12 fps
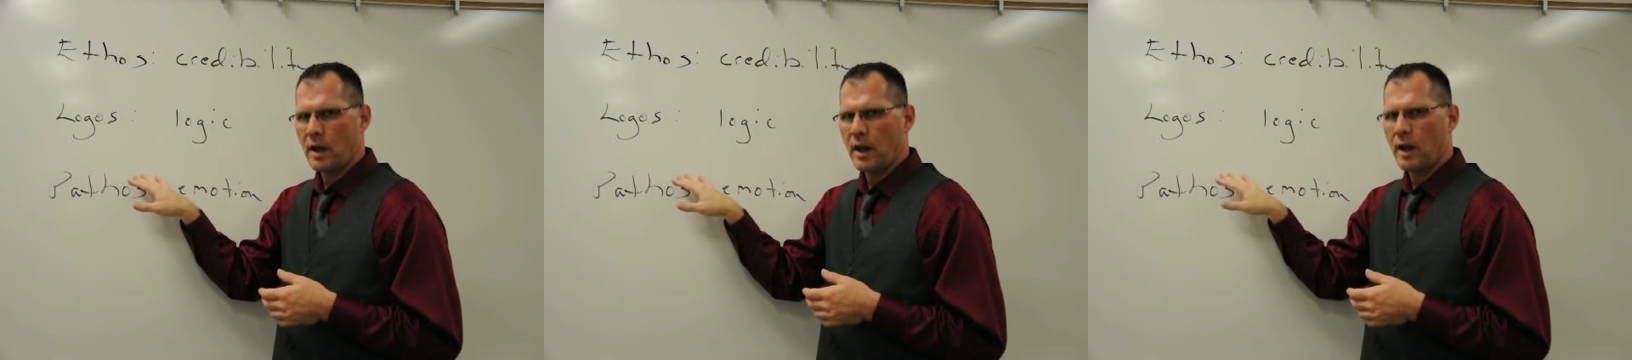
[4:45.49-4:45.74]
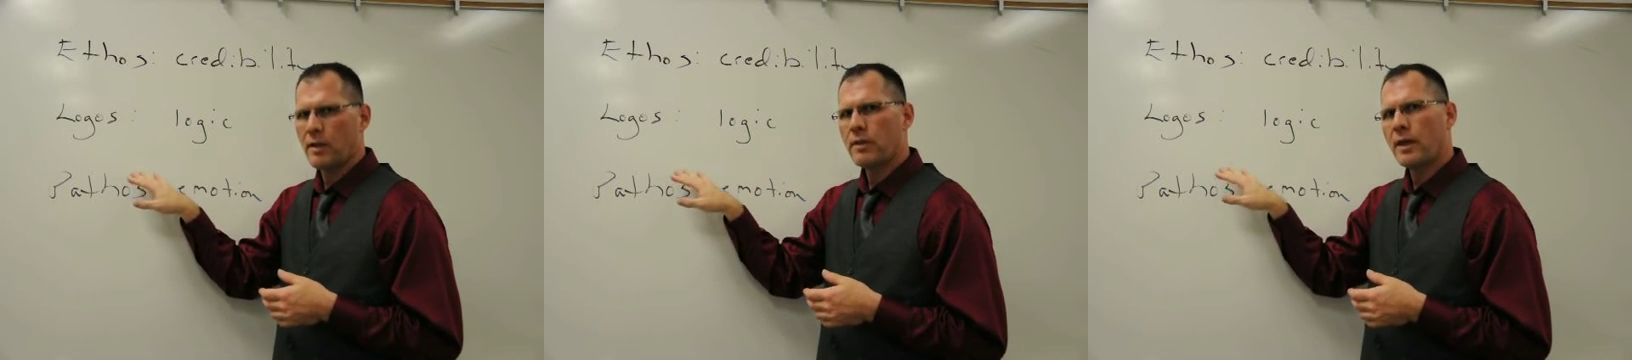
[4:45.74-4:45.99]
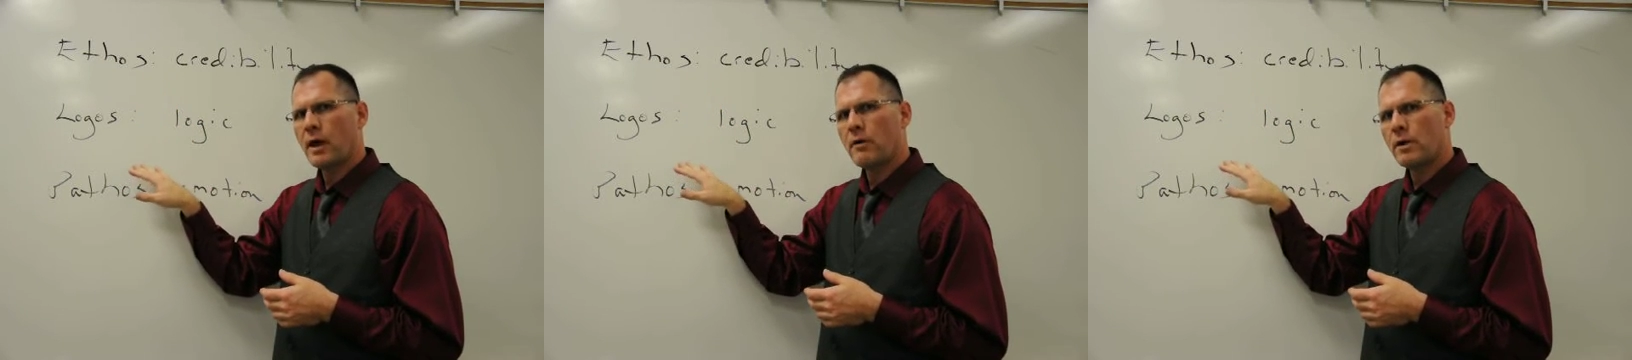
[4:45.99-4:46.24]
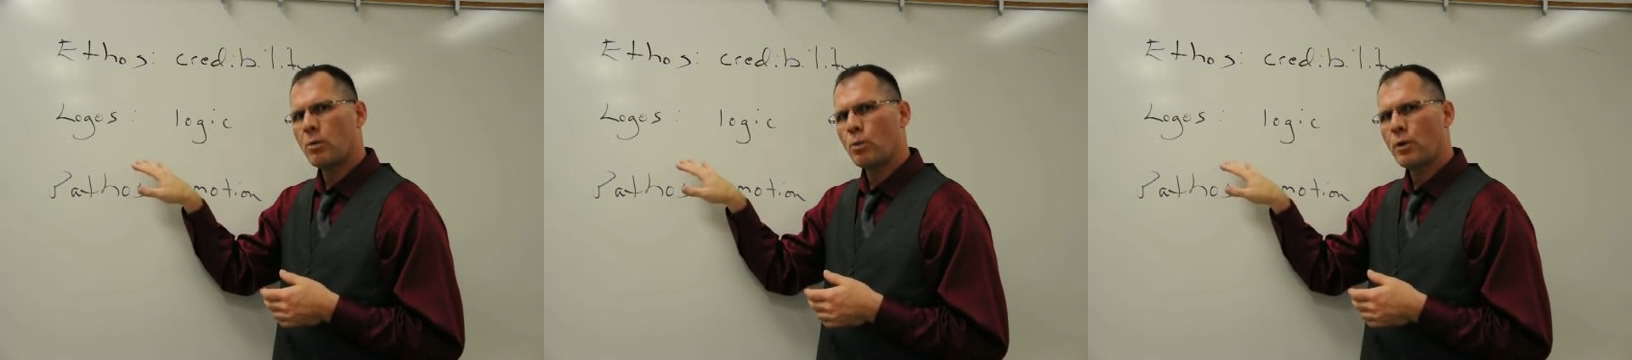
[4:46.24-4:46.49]
and they
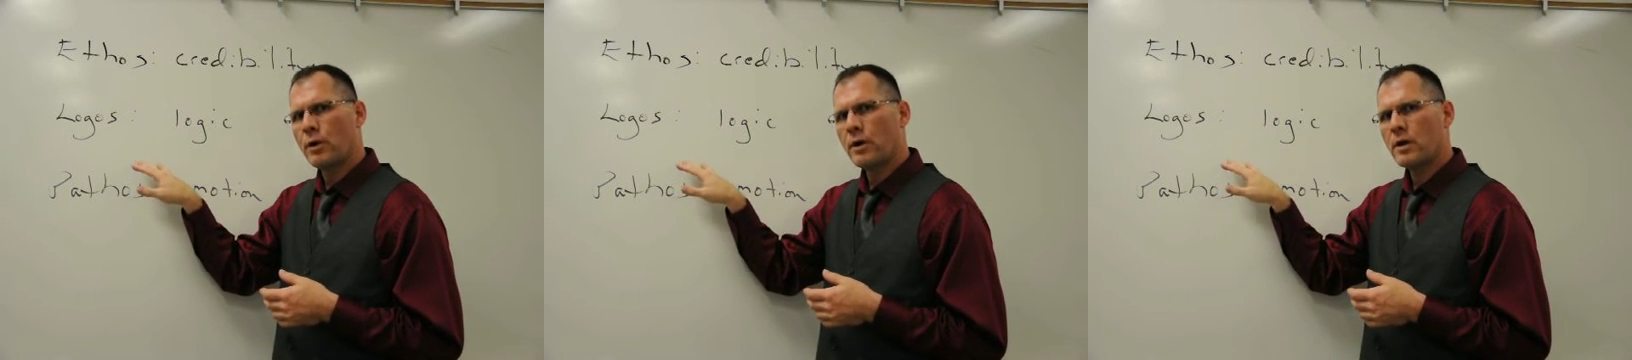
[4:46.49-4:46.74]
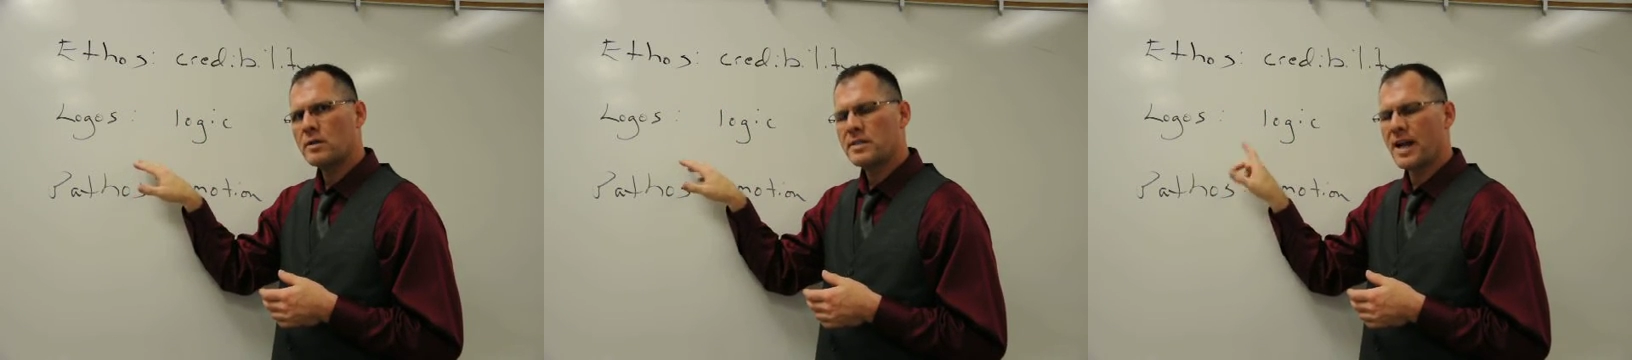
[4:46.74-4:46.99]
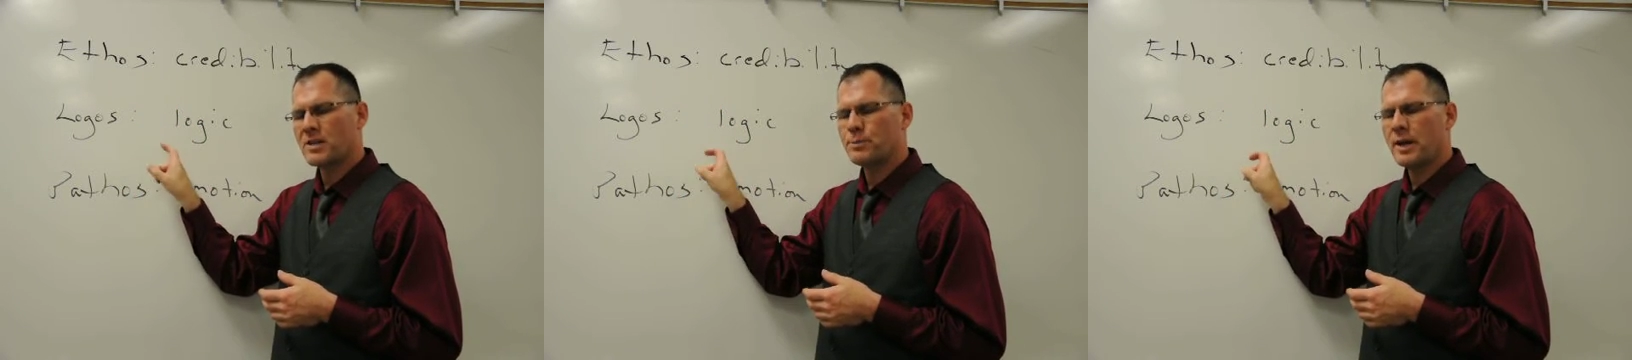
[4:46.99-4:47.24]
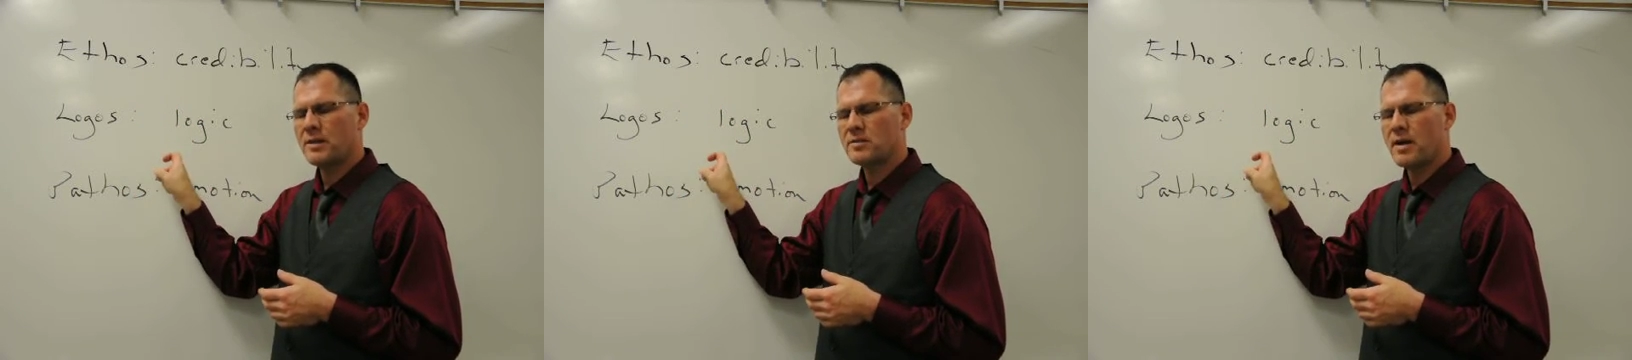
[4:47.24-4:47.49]
are in a Word
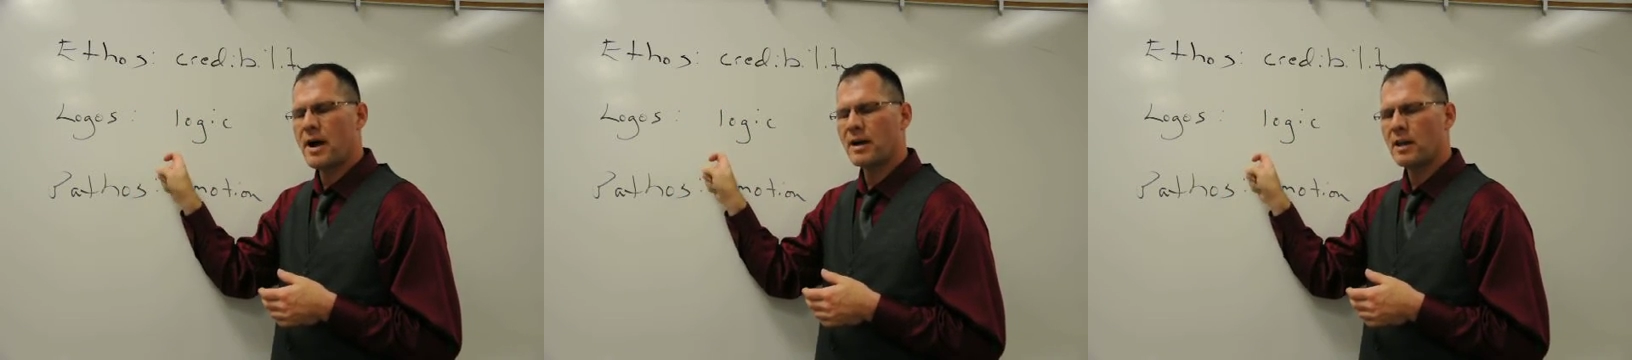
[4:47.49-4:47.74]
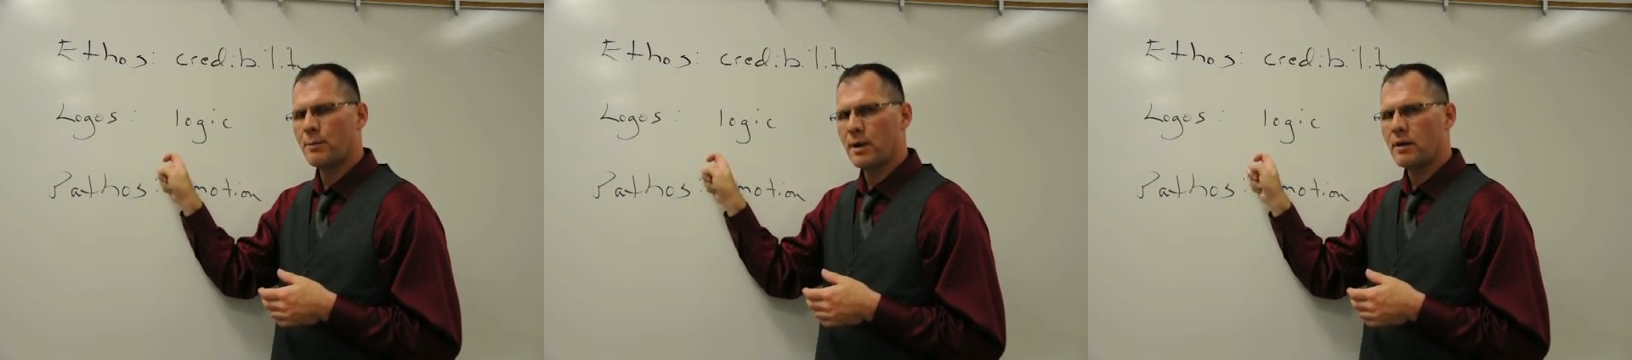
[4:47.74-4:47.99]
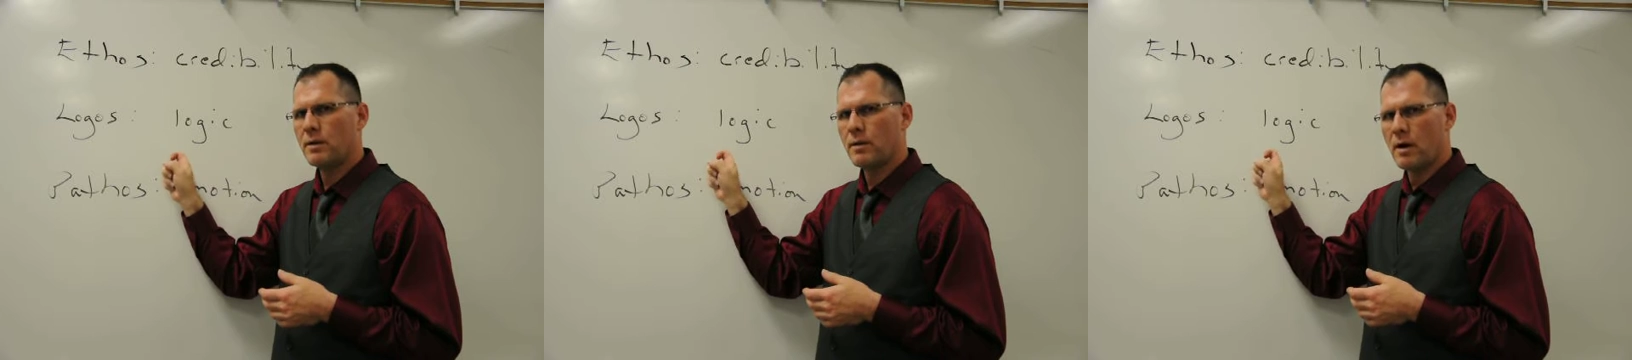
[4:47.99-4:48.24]
text-based document